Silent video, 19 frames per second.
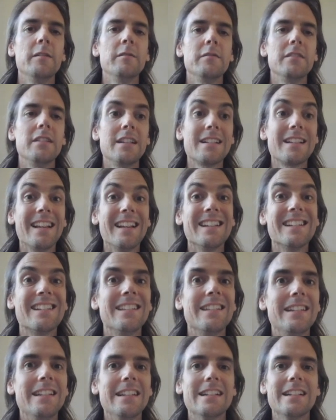Let's get into
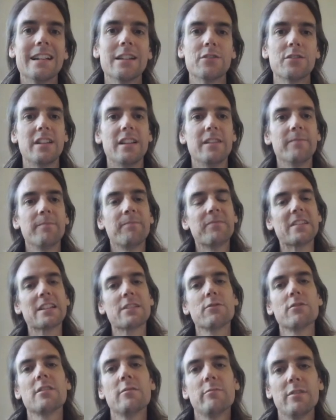the details then. This
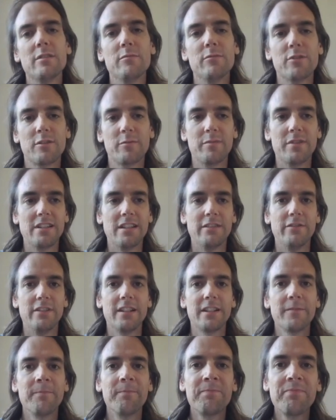one's a bit more
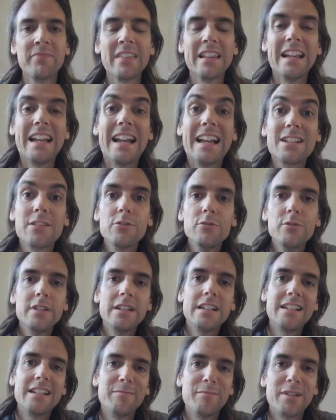specific. As
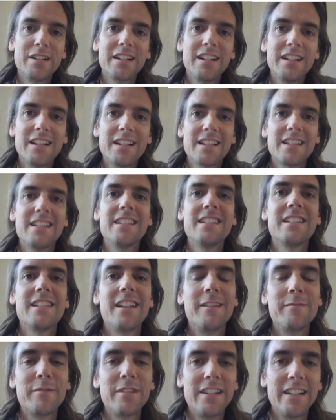always in my classes,
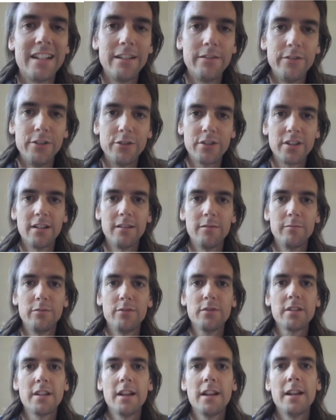I'm going to give you
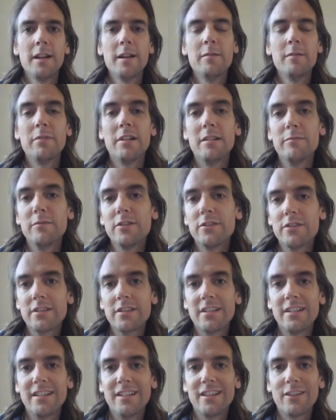samples, but I'm not just
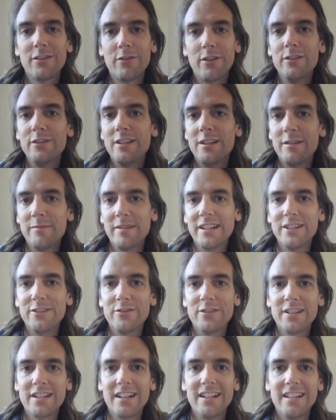going to throw them at you
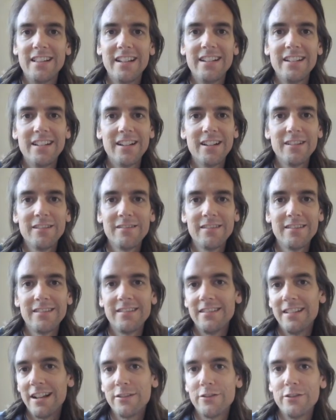and say, there you go,
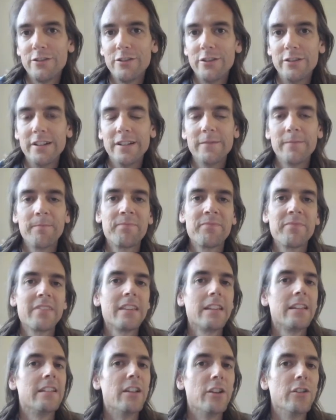now you do it.
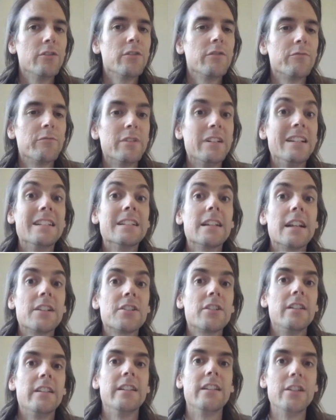No, we need to
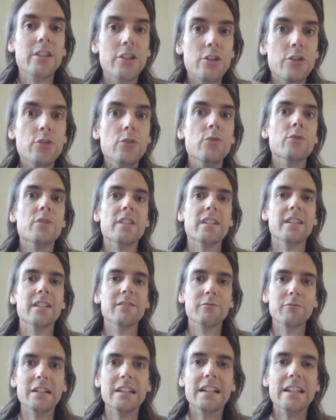actually use it,
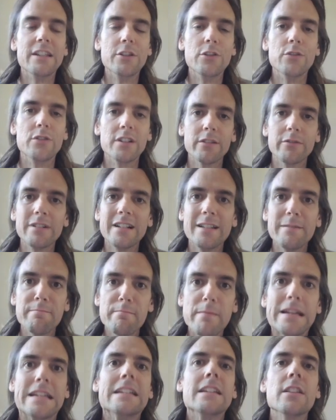really
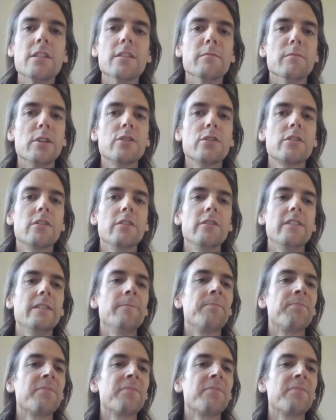make the most of it.